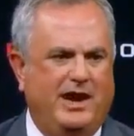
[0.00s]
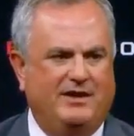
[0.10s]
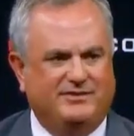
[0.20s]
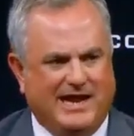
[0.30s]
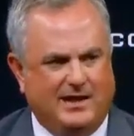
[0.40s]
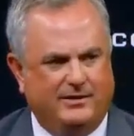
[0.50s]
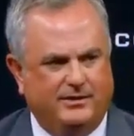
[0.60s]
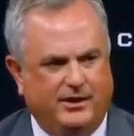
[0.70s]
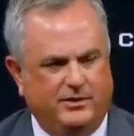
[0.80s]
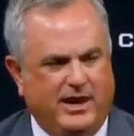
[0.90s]
have talent
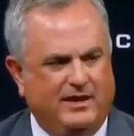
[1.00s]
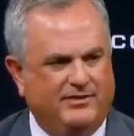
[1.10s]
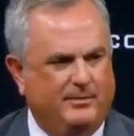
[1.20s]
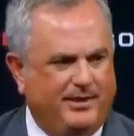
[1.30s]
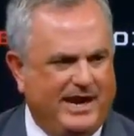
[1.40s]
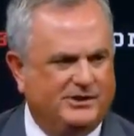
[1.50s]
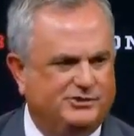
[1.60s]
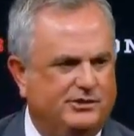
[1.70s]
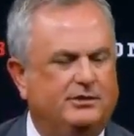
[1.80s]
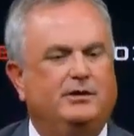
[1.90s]
and you have that
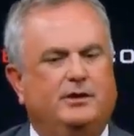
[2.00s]
passion